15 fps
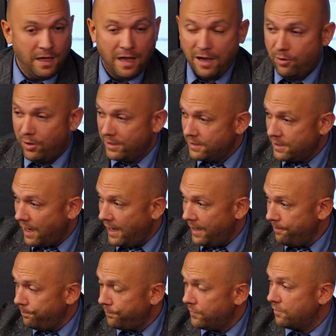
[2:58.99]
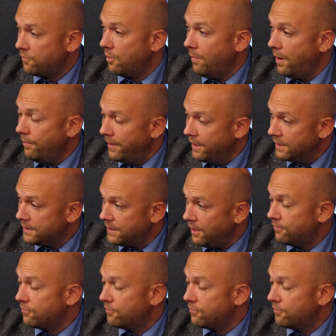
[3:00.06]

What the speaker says: our time, from my minister,